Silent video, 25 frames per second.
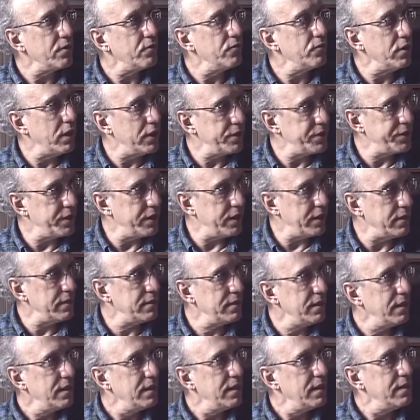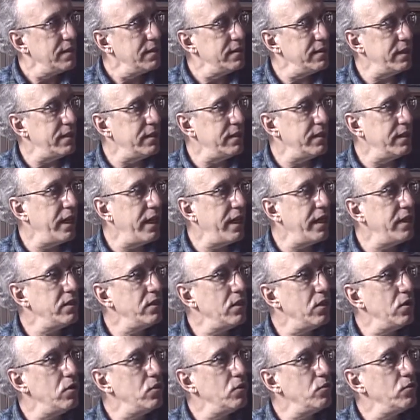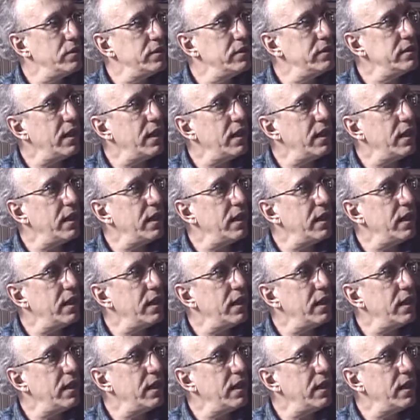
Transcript: Russia that NATO would